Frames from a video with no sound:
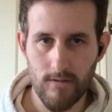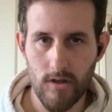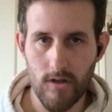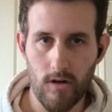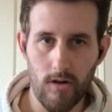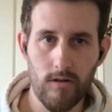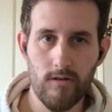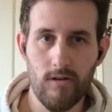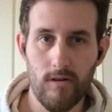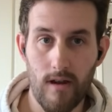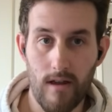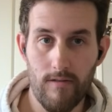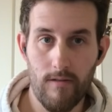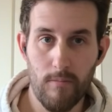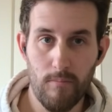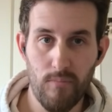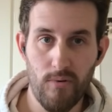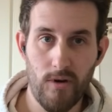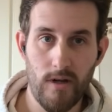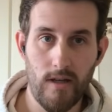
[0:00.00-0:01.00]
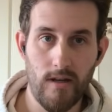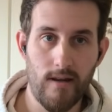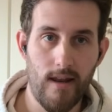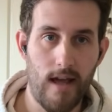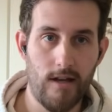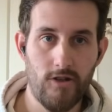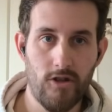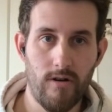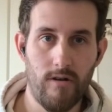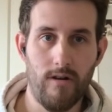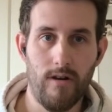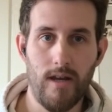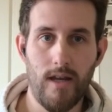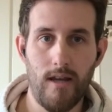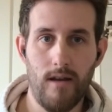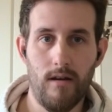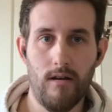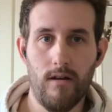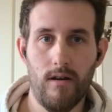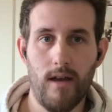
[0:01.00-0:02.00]
going together pretty naturally
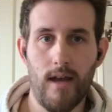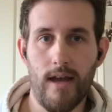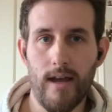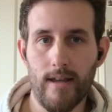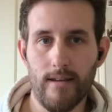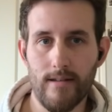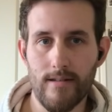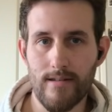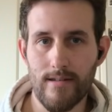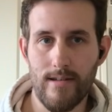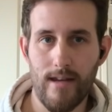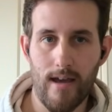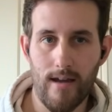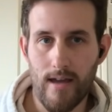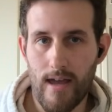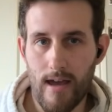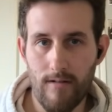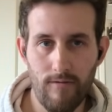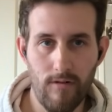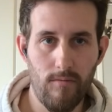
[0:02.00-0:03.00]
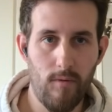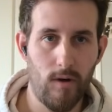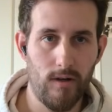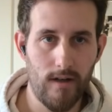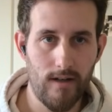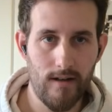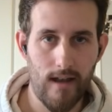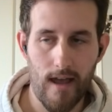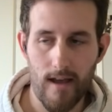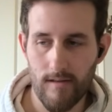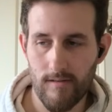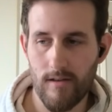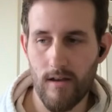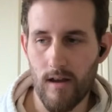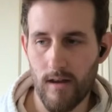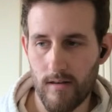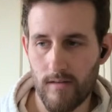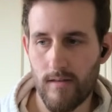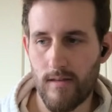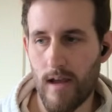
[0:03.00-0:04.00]
here, and yeah, everyone has
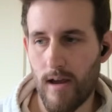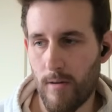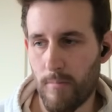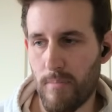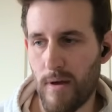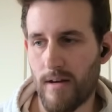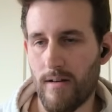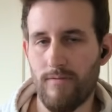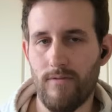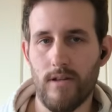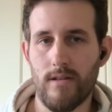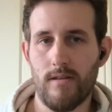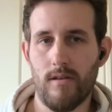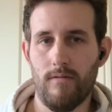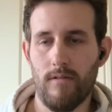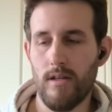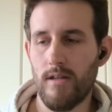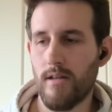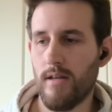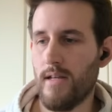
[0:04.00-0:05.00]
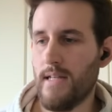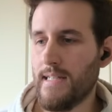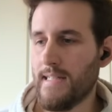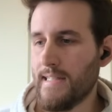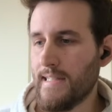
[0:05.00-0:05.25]
got their benefits of it.